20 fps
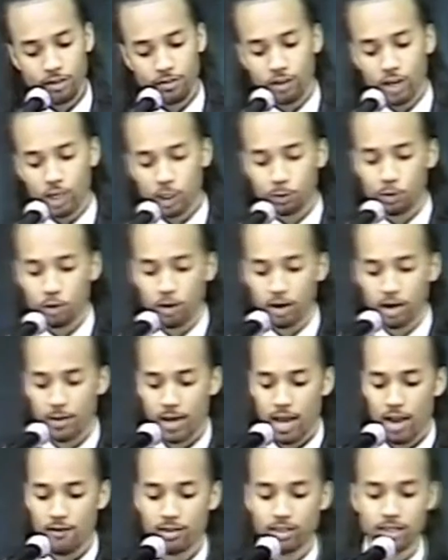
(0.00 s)
Well, the first point
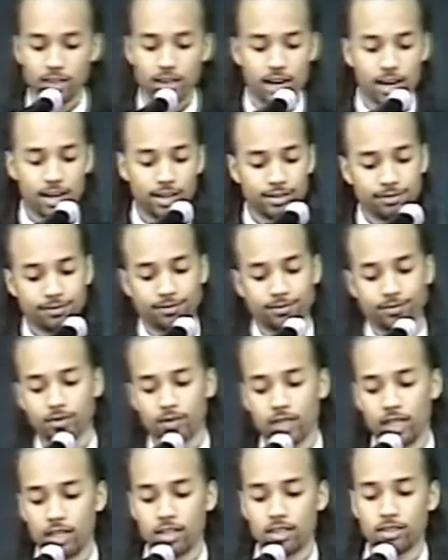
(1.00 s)
I'm having tonight
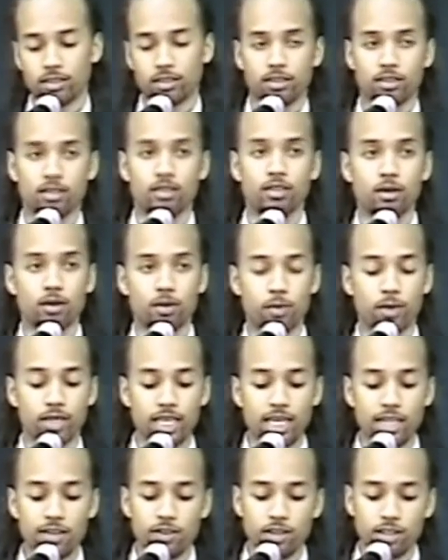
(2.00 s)
is
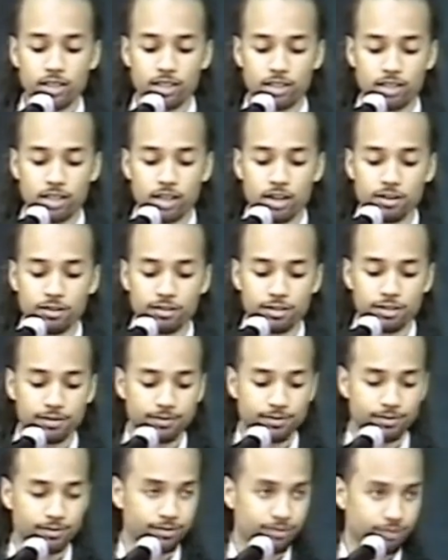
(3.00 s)
believe in yourself.
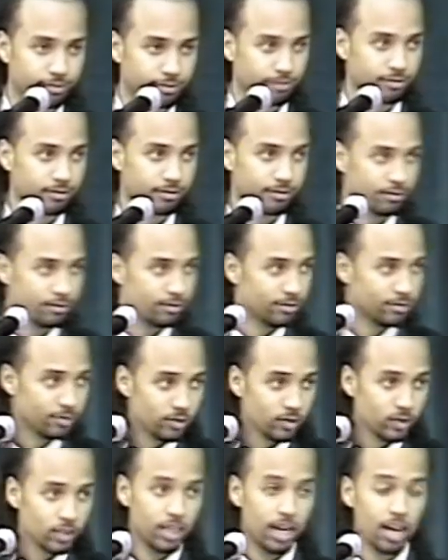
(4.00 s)

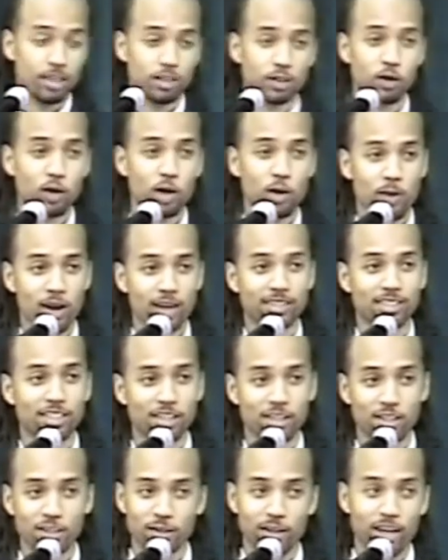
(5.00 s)
The story I'm about
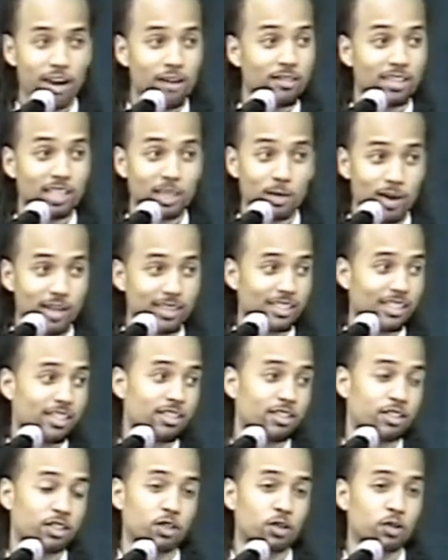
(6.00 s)
to tell you, everything I'm about to
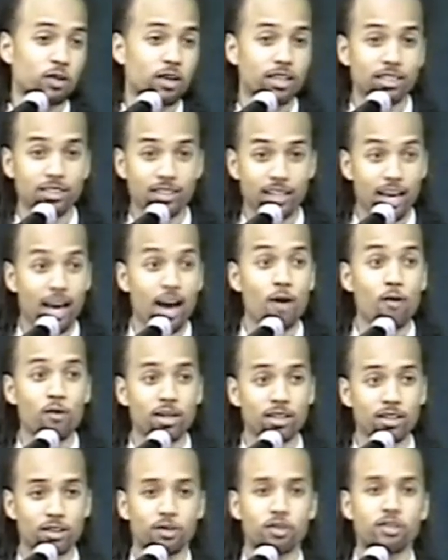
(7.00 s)
tell you is true. I
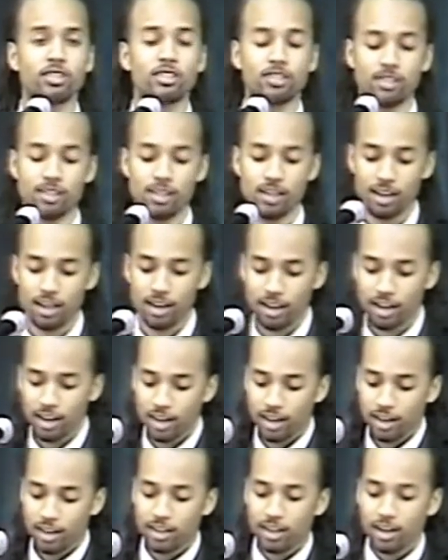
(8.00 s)
went through it.
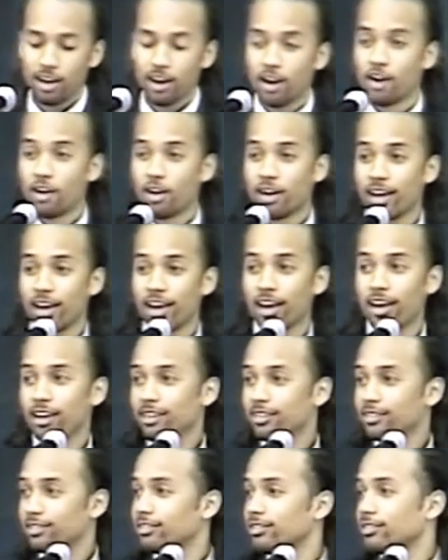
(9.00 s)
Okay.
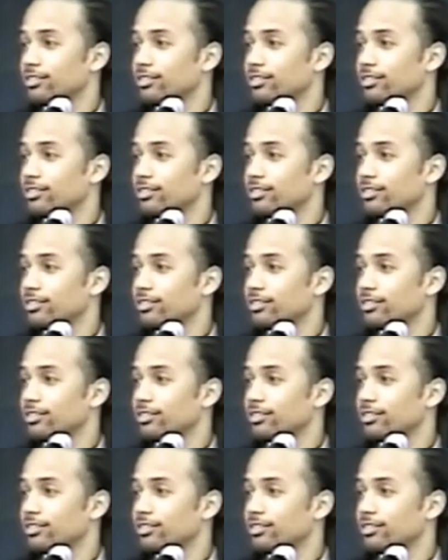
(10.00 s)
